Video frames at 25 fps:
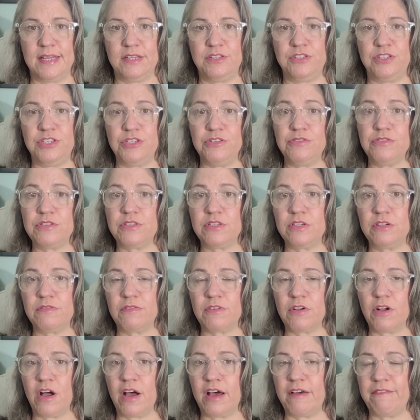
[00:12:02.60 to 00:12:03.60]
They do
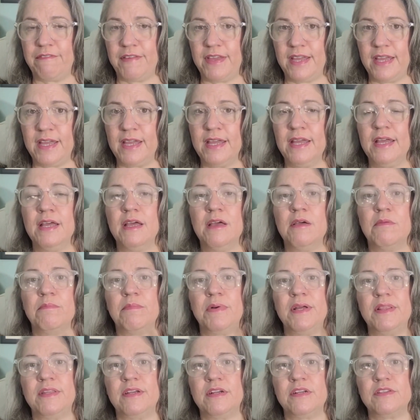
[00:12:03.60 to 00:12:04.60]
serve coffee,
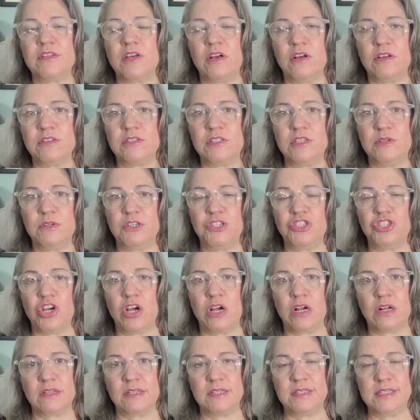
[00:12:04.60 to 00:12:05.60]
but there's also a
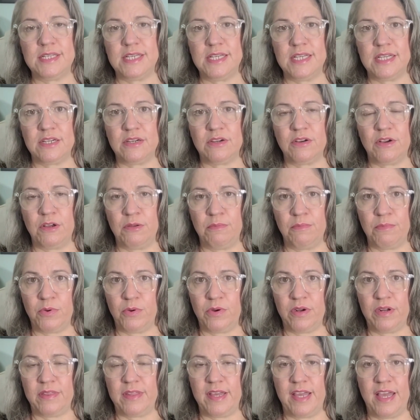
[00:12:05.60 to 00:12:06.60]
chocolatier on
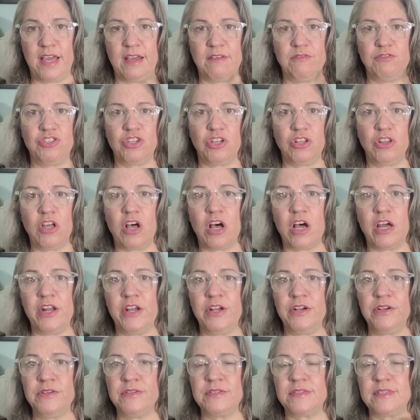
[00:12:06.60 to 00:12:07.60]
board. They have
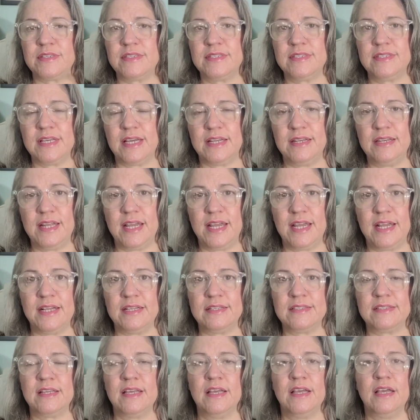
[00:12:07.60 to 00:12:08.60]
gelatos,
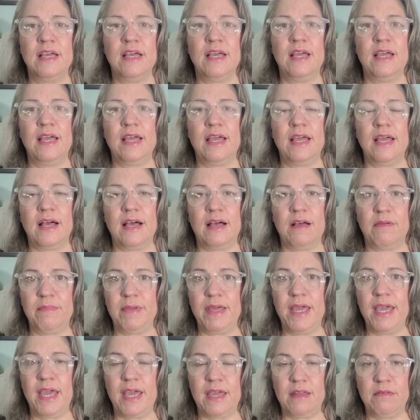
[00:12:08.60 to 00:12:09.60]
sundaes,
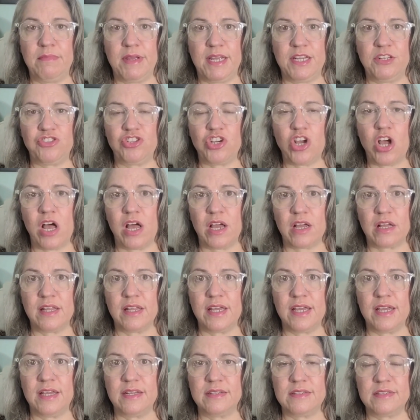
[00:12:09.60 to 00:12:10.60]
handmade
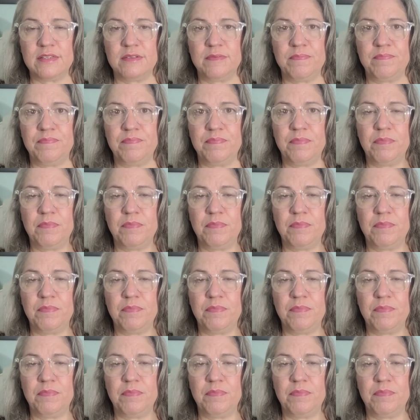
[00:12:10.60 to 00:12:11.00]
chocolate,